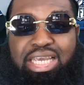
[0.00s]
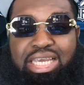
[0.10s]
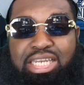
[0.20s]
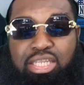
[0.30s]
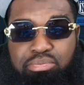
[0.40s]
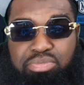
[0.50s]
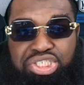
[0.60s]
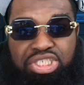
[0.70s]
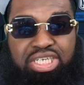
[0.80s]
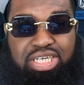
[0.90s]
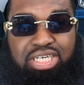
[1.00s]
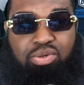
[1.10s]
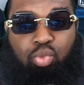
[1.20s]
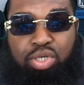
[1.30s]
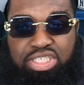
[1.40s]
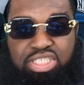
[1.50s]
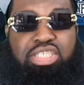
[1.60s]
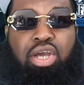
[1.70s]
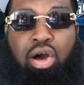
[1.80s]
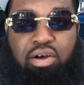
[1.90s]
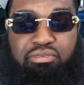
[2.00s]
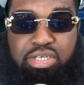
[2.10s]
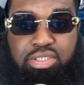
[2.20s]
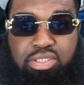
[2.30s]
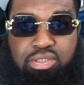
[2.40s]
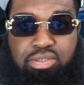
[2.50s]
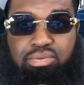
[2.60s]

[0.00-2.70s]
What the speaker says: in the machine, which is the offense.